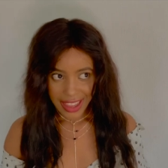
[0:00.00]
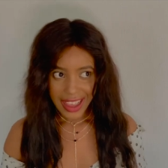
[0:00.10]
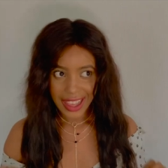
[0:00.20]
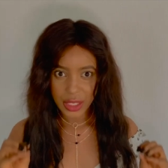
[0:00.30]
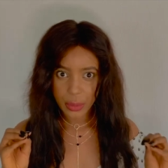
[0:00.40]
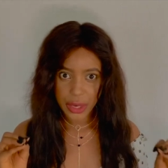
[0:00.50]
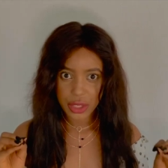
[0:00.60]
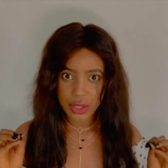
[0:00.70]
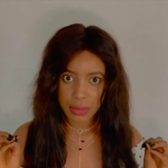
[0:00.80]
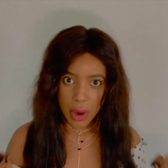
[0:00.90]
and you wear it
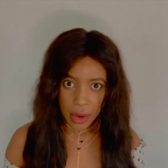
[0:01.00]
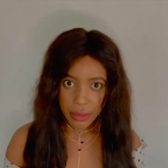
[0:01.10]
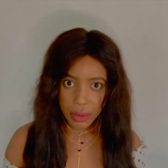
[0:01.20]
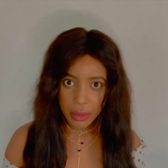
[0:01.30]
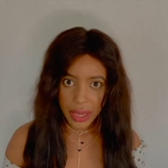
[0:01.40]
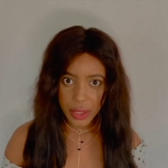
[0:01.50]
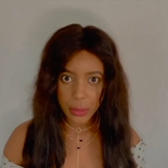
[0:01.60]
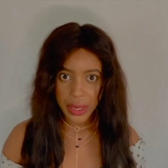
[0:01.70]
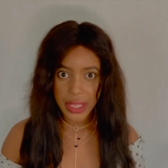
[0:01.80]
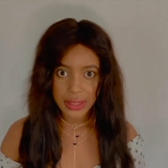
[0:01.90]
tomorrow, and you
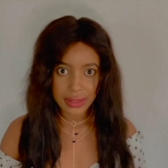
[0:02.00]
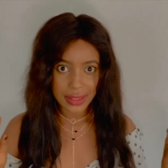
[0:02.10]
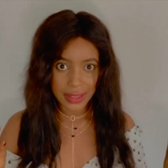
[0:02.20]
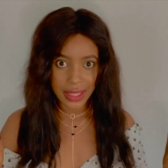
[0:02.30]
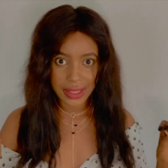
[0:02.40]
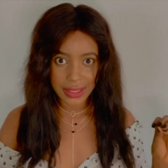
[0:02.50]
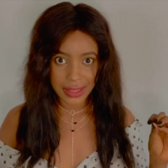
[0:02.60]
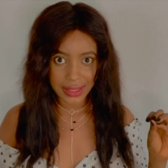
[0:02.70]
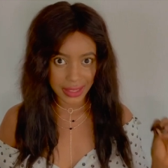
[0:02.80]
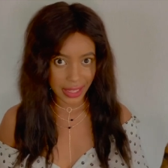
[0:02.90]
wear it the next
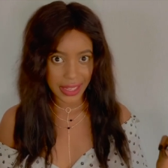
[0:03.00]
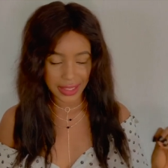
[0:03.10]
day,